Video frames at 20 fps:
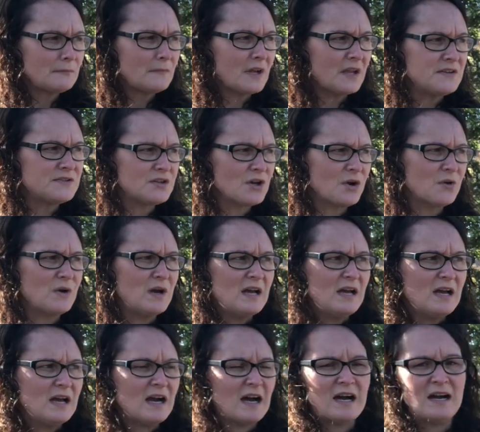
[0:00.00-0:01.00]
So
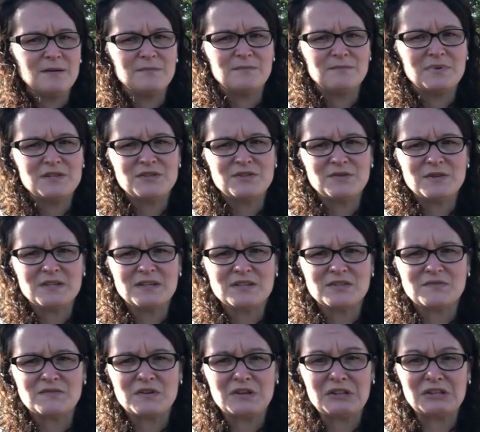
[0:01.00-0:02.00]
um, been doing this
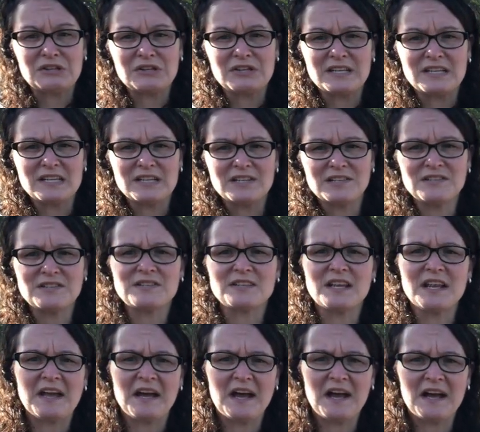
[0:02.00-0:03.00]
for 30 years.
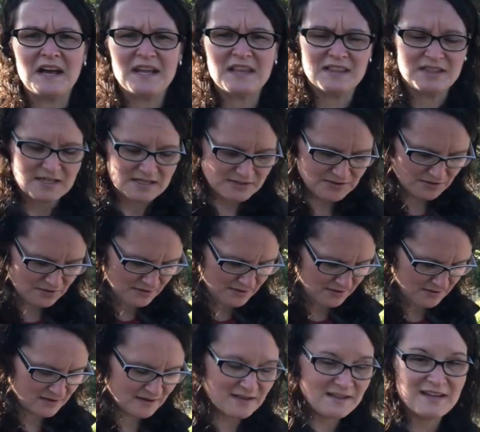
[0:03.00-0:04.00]
Uh, these are
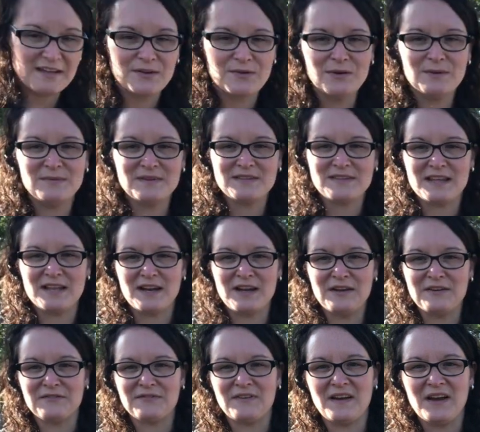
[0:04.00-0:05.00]
the equipment that I
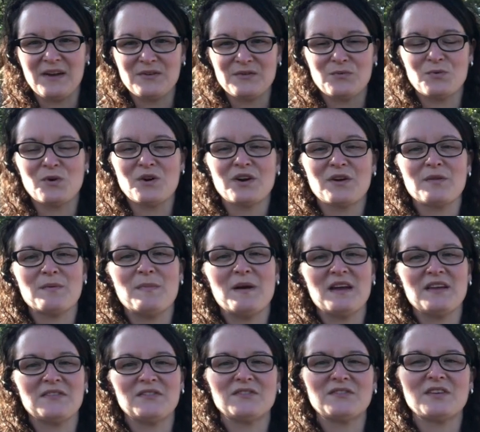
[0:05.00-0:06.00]
have found work the
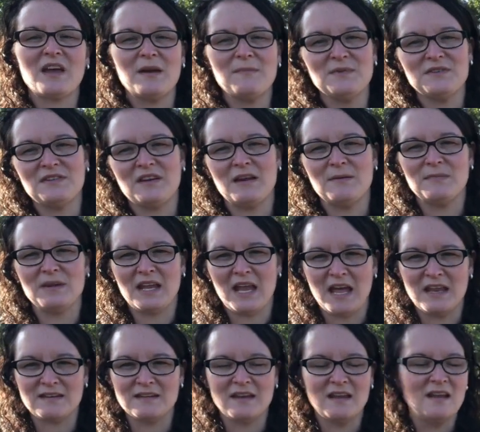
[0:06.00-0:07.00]
best time and time again.
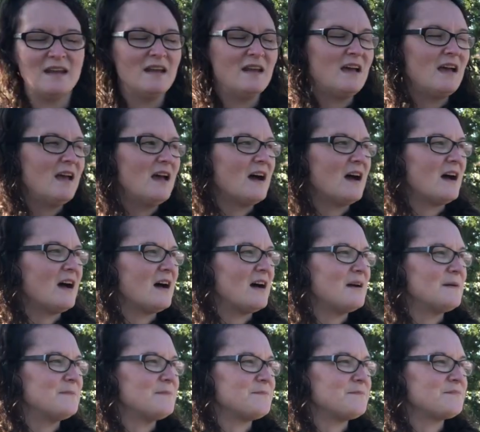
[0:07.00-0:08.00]

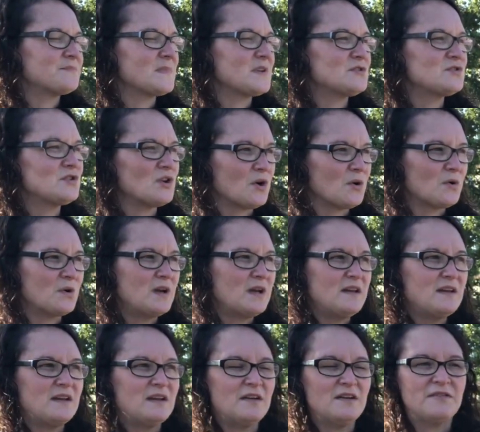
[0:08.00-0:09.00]
Um, so
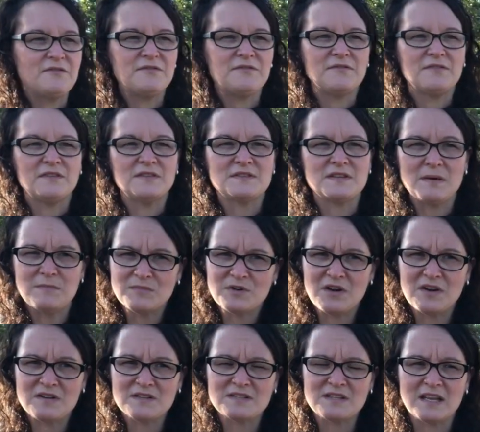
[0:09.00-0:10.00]
if some
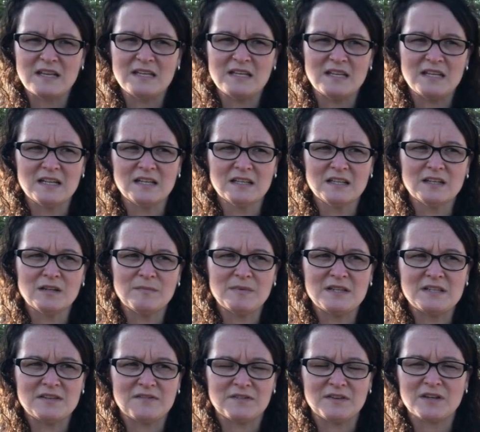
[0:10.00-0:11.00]
dogs I need a little bit
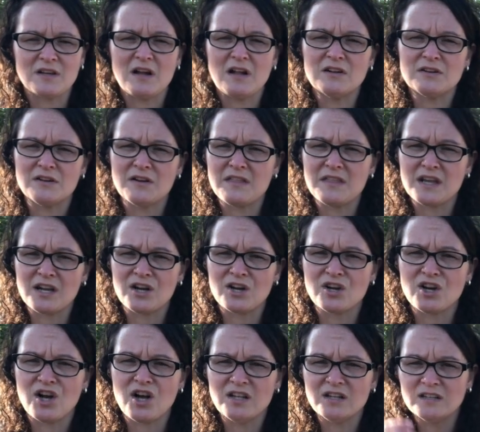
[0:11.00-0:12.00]
different collar, a thicker
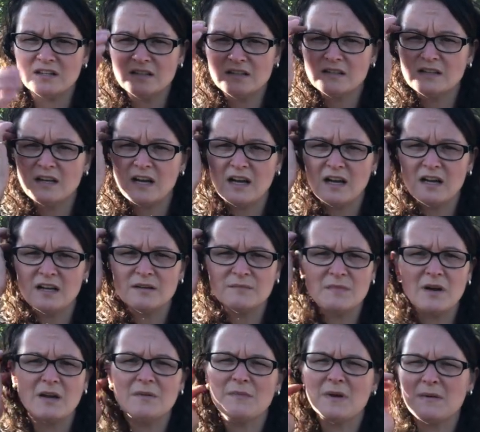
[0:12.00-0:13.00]
collar um,
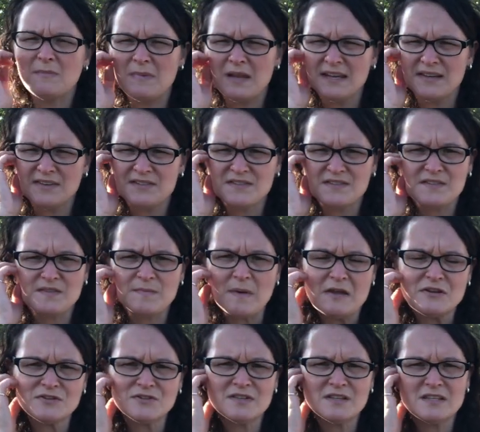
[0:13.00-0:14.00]
on my males
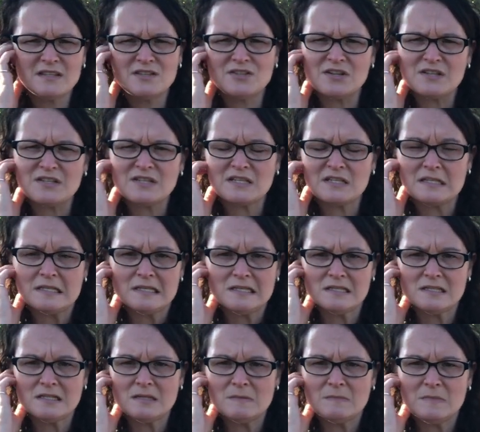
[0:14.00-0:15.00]
especially, just because
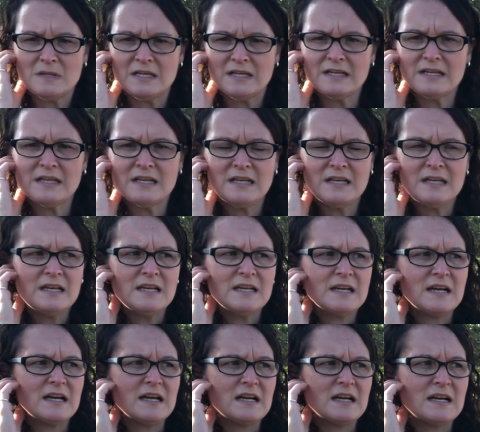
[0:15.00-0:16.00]
they're big,
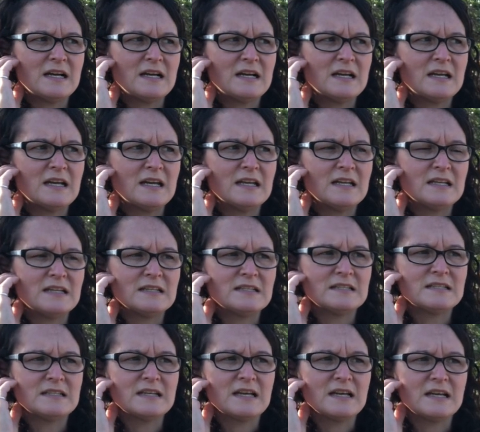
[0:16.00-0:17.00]
uh, and
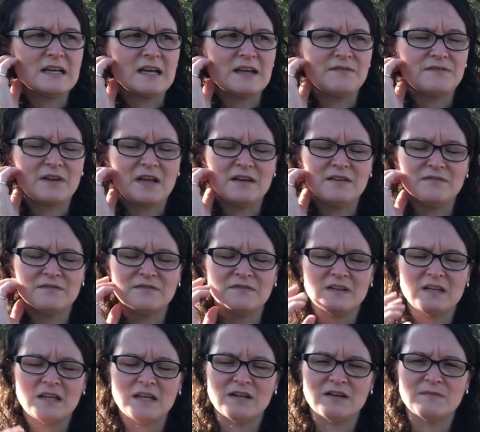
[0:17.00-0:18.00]
uh, I've kind of
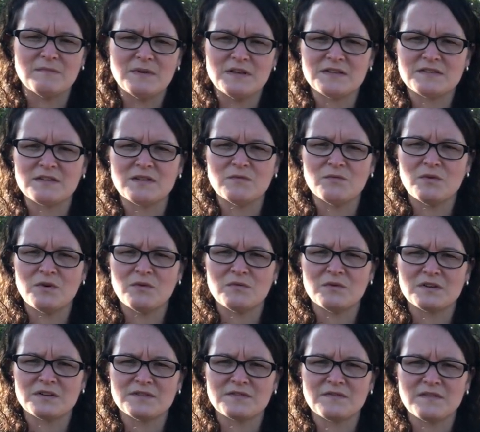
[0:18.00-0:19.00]
hit or miss on what
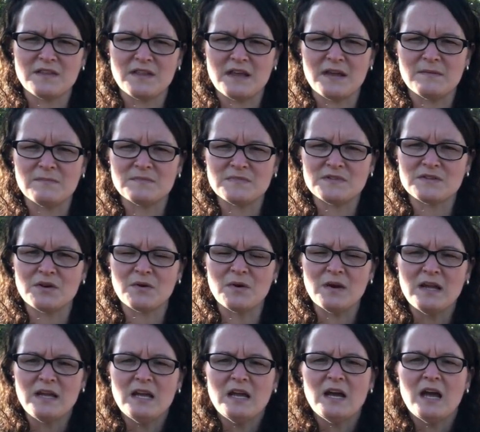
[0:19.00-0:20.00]
works for them. So
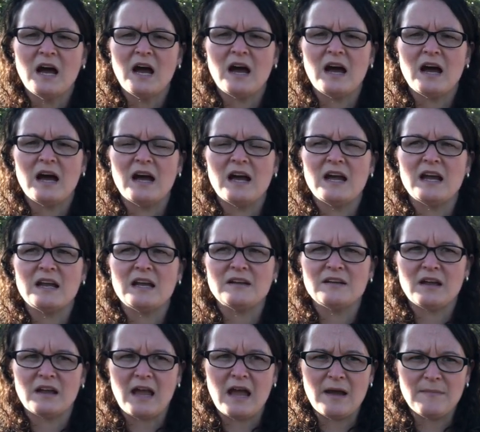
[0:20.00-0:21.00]
uh,
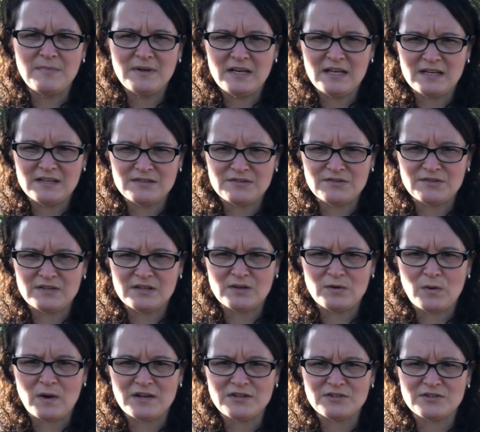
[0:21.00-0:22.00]
happy to answer any
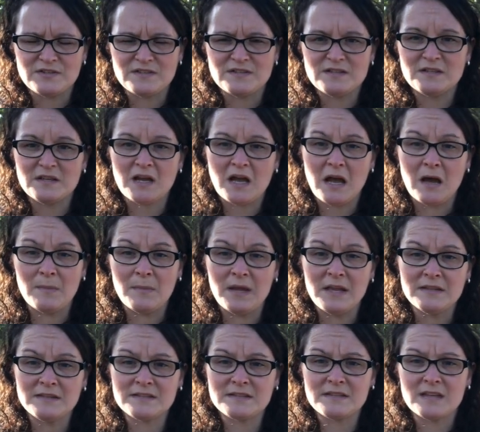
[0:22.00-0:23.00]
questions in the
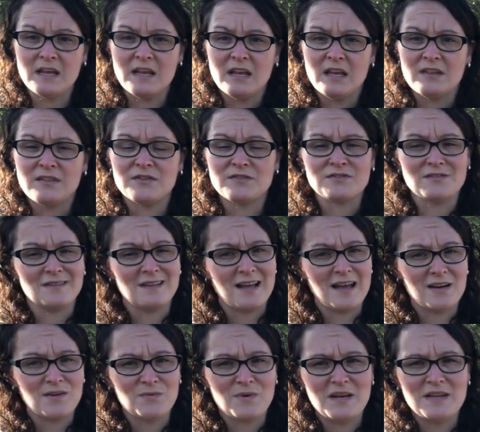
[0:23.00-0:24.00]
comments. There's a
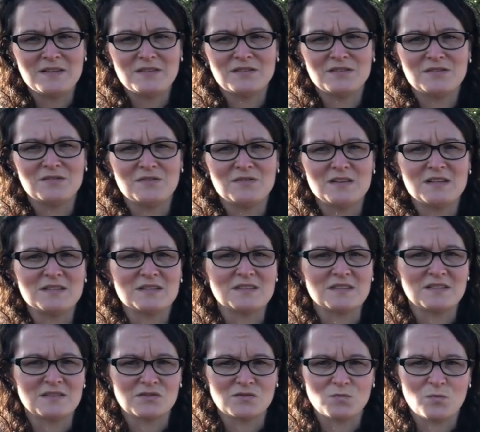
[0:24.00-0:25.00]
lot of ways to do this.
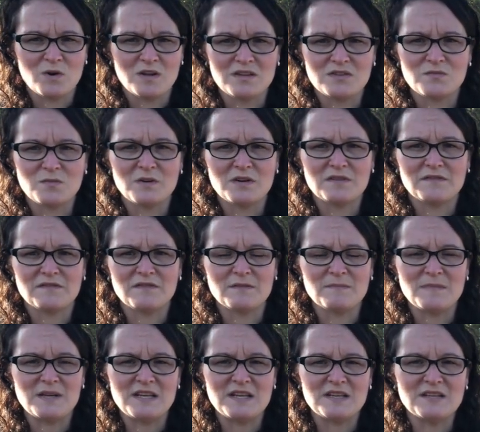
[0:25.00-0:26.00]
This is what has worked for
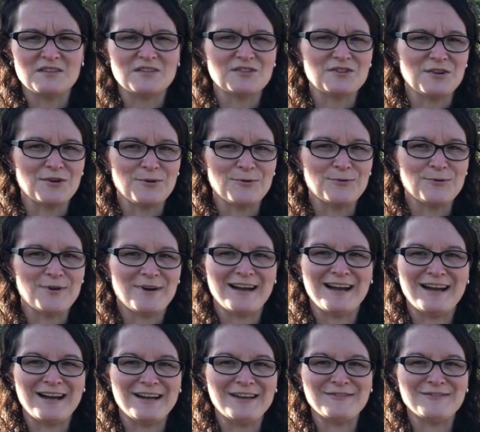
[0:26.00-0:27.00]
me. So
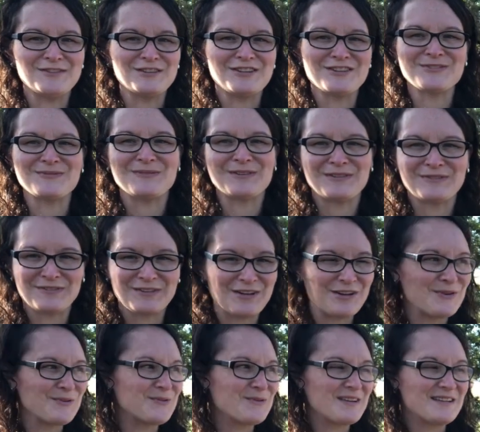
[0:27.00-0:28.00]
uh, if it doesn't work for
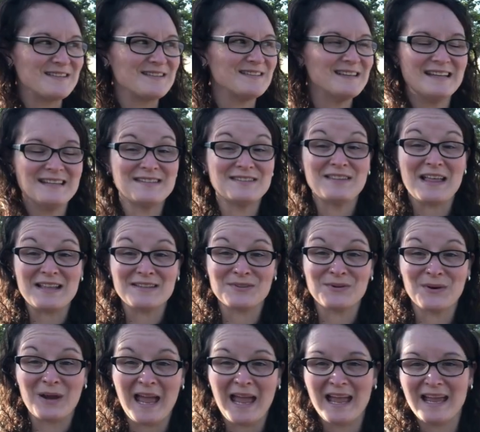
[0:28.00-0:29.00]
you, it, it, that's
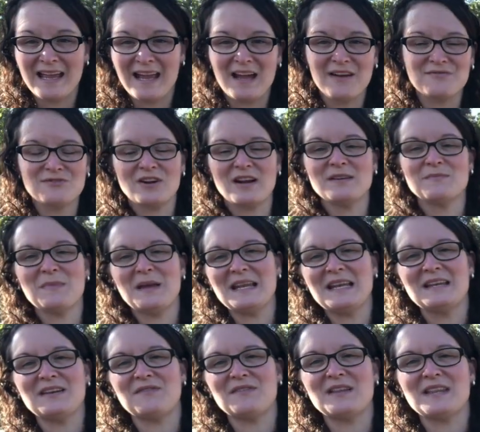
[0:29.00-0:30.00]
okay. I've tried many
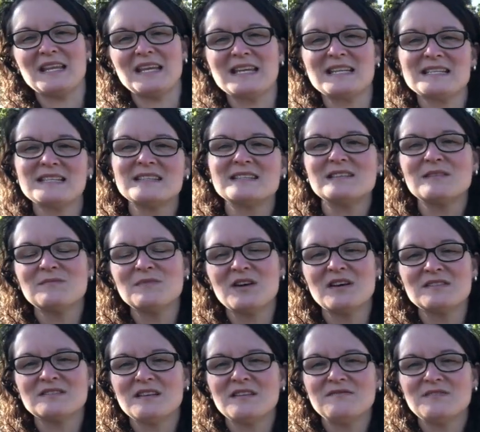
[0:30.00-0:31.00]
different things, and some
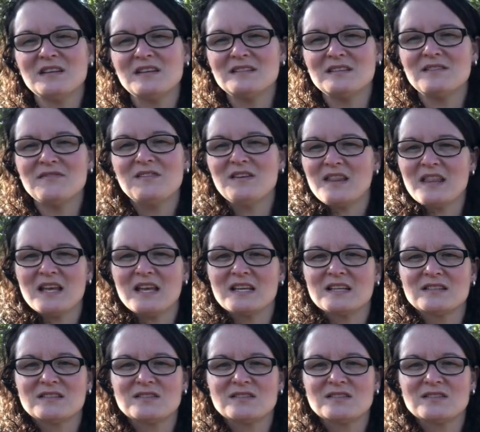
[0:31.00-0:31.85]
dogs I've done different things.